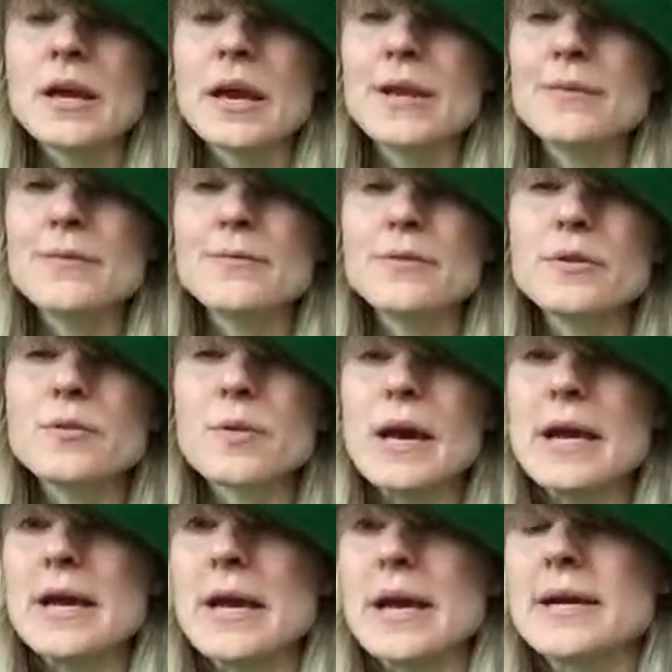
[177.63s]
And then for the
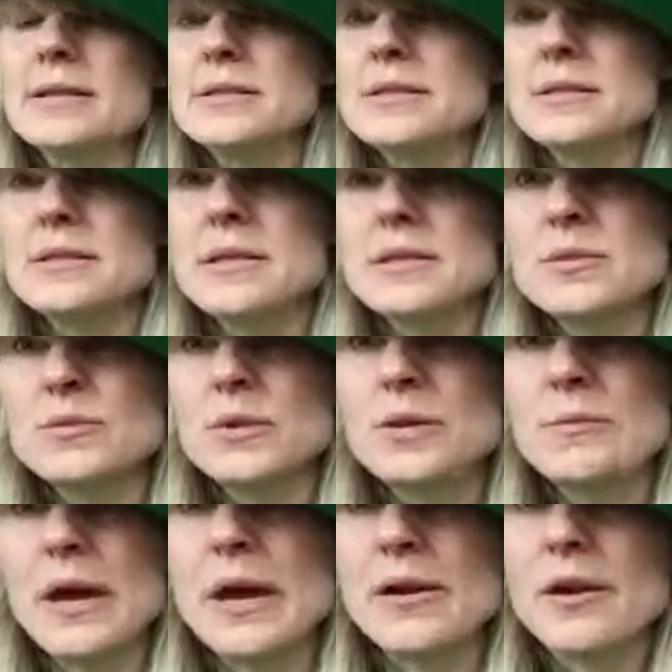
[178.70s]
y-axis, it doesn't really
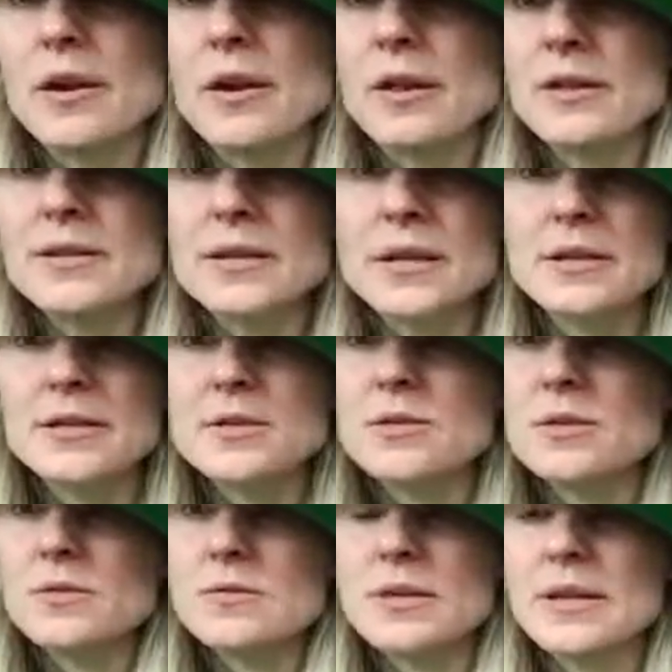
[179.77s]
matter. All our data just
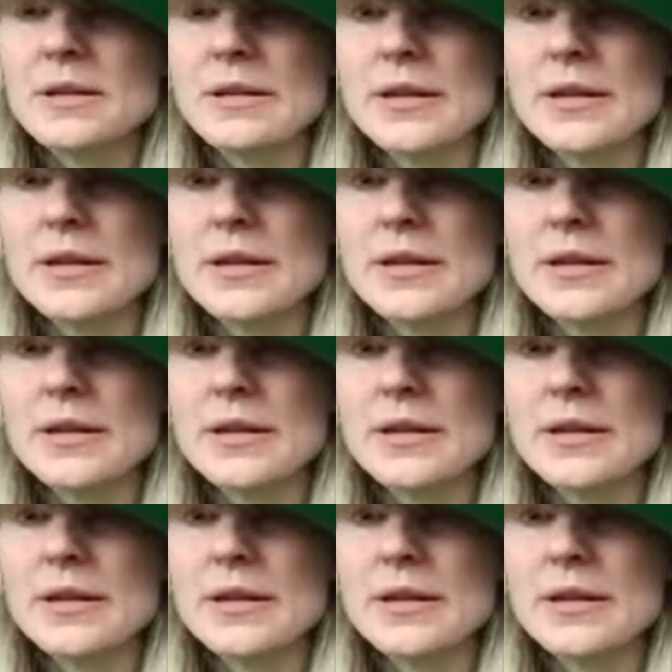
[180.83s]
goes on the